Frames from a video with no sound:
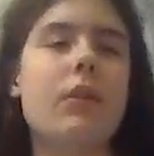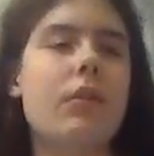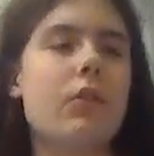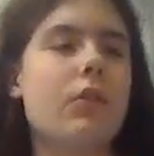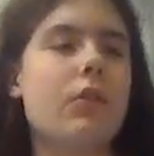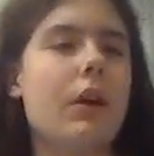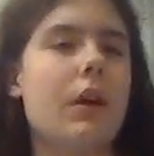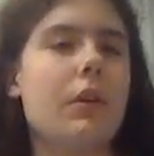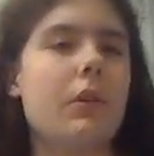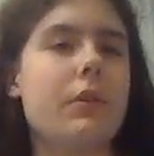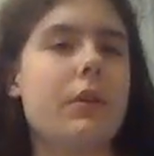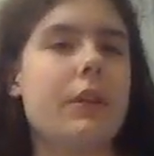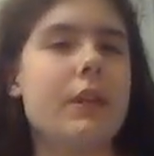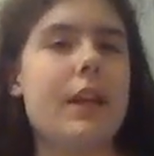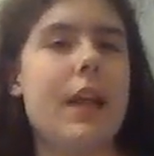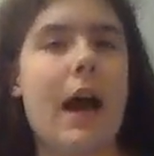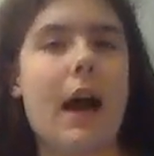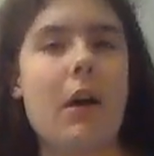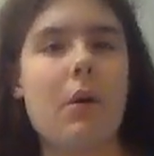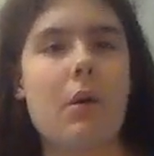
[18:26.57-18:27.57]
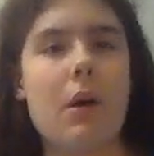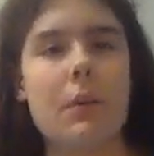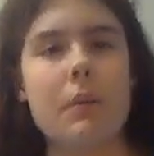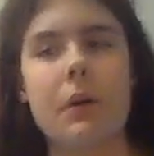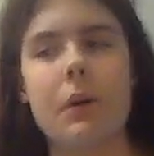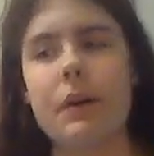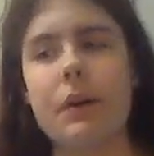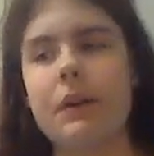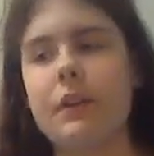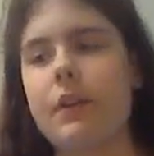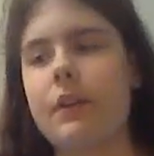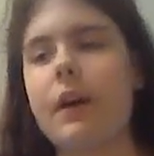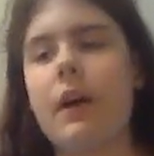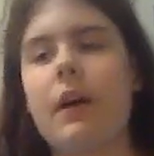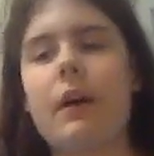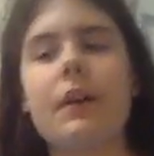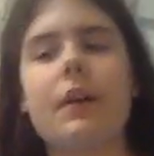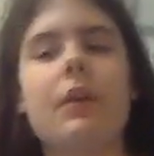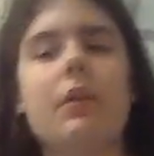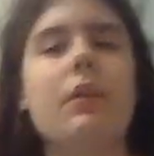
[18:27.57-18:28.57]
So now I'm going to
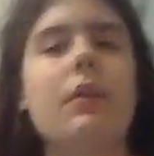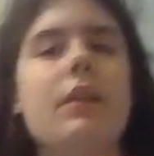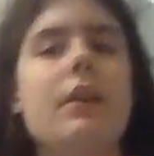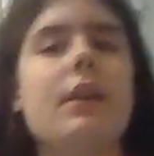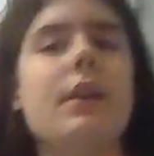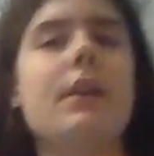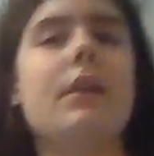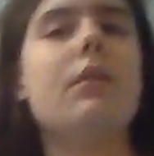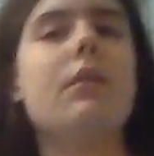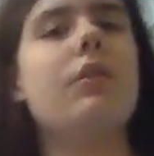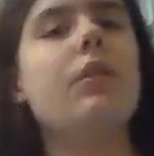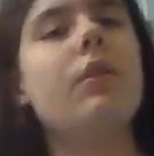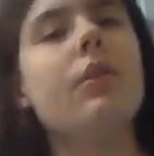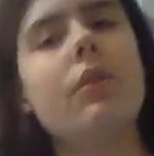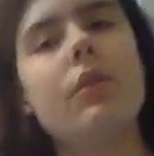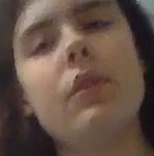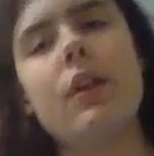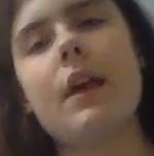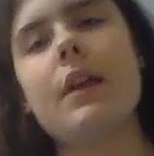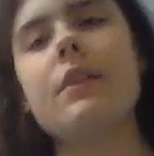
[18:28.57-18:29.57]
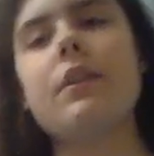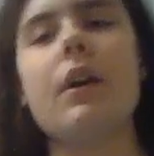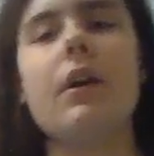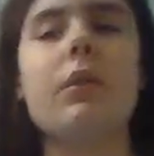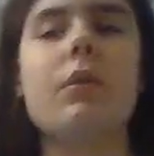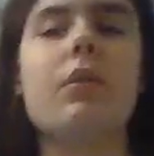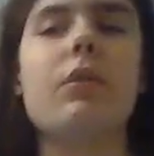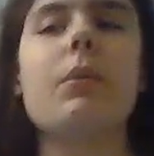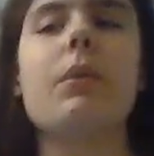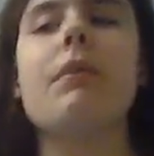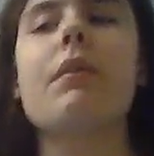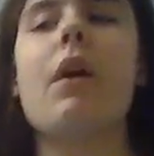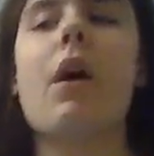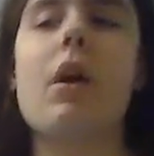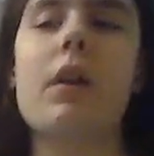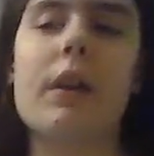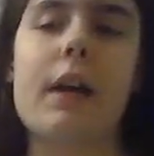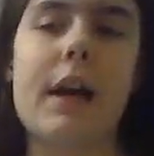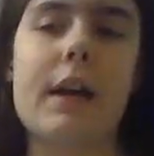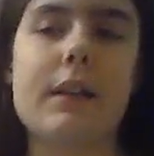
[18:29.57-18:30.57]
tell you the do's and don'ts with
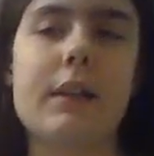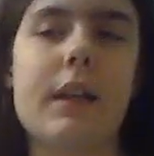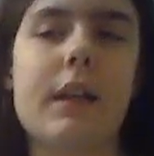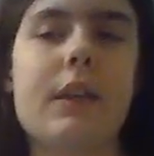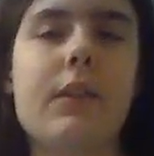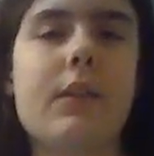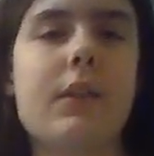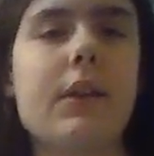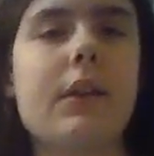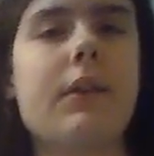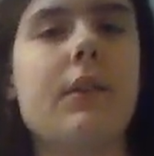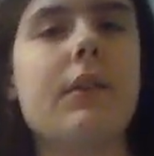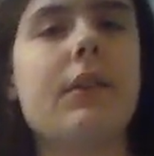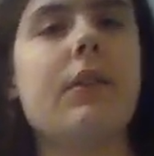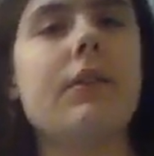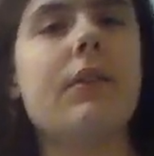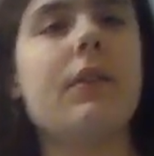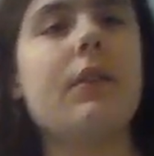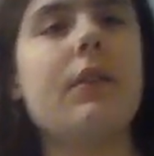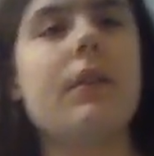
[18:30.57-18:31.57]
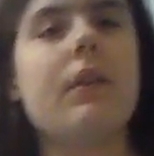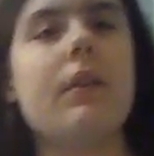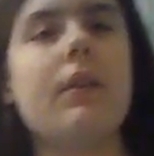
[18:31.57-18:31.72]
contact lenses.